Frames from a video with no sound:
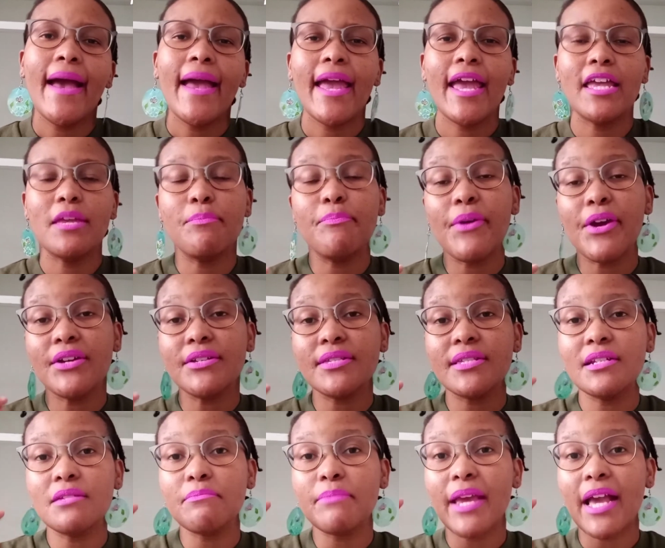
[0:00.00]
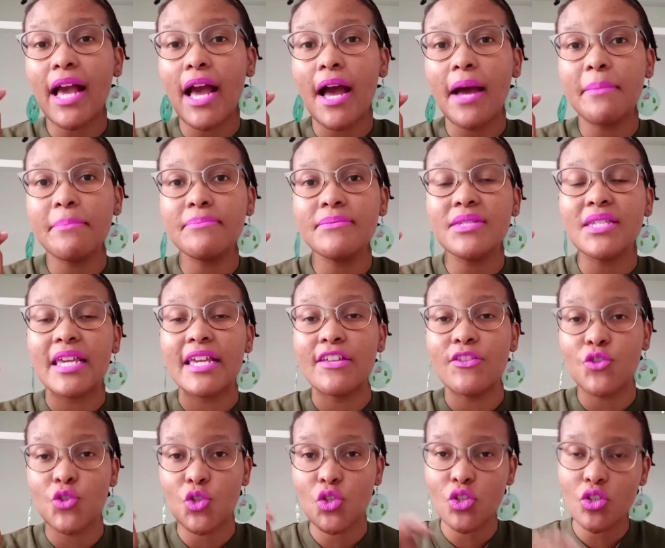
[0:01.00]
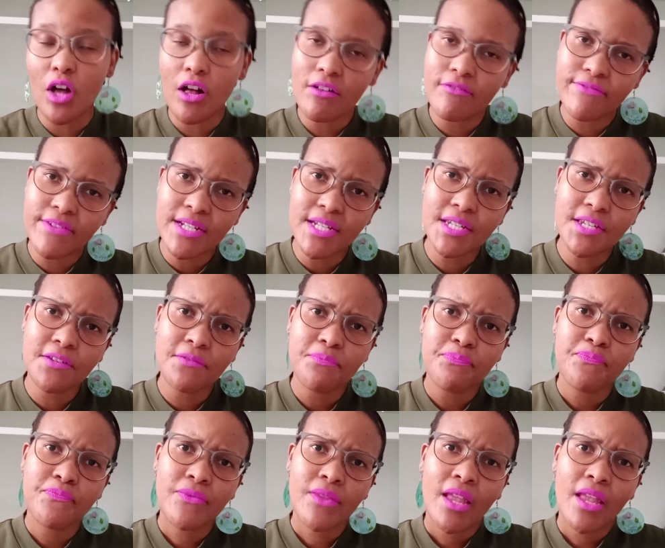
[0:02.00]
a person becomes insolvent